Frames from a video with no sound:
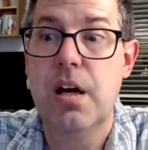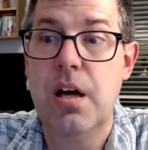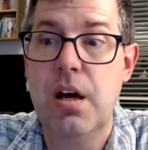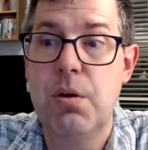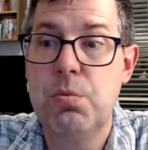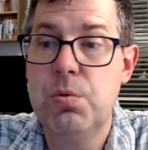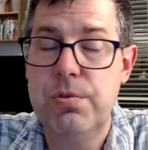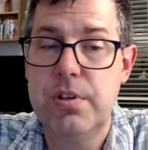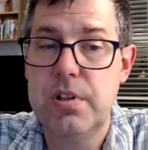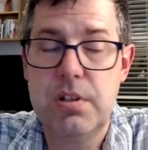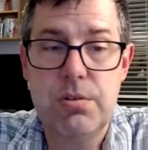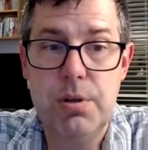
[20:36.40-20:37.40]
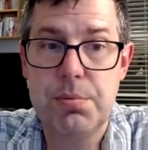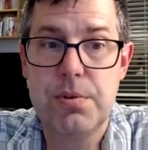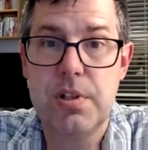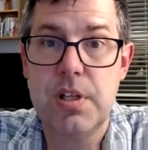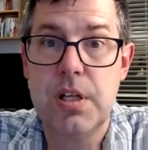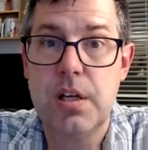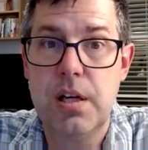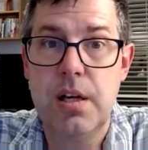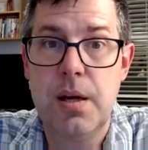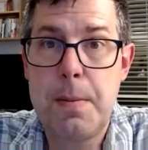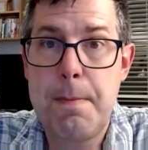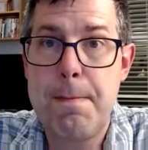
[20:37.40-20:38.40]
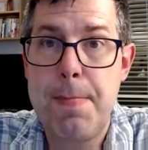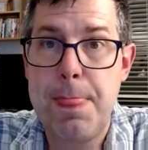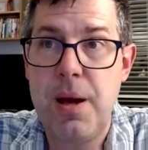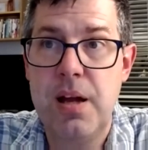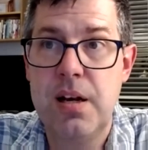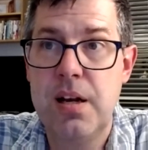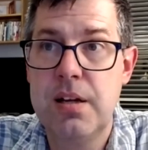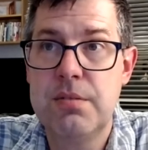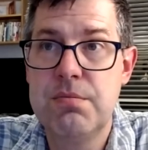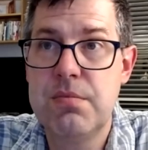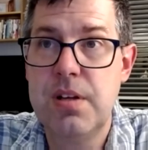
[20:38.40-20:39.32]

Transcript: were really crippling. And I